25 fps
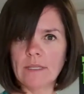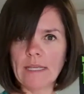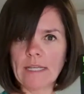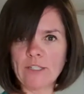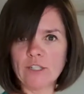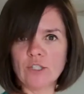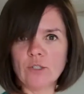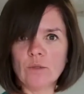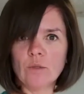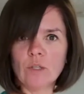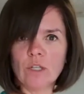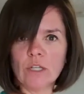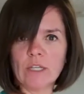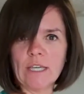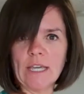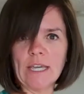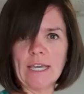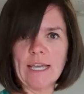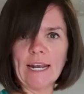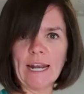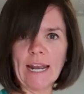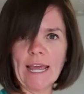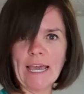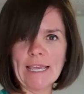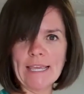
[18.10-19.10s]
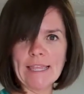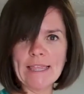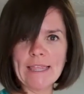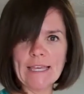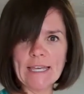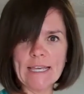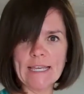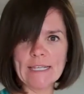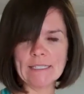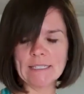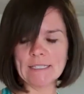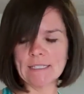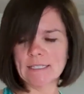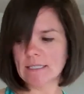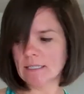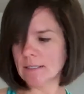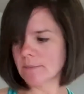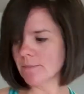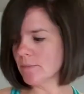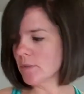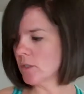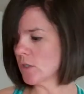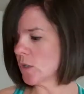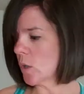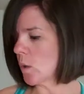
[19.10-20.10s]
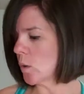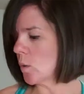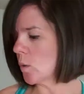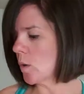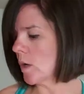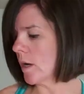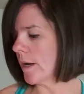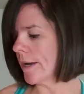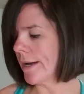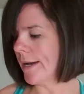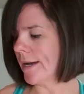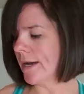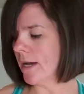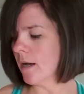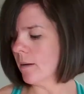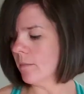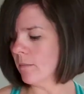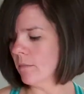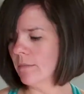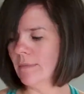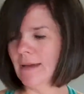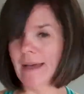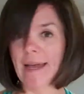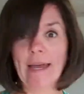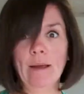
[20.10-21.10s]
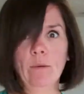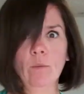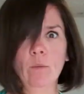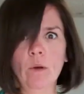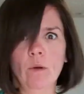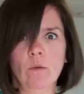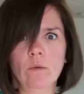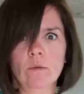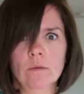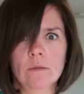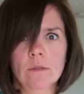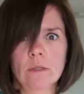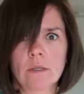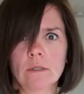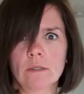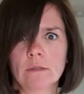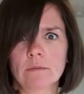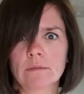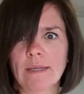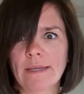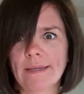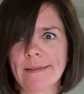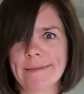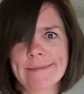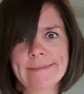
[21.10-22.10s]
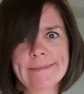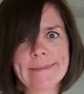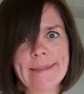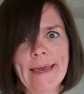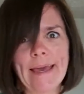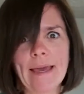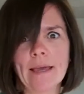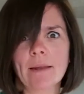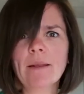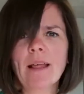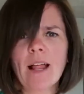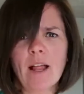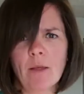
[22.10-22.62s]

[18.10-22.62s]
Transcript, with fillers: get you looking like this. So um, I won't look like that.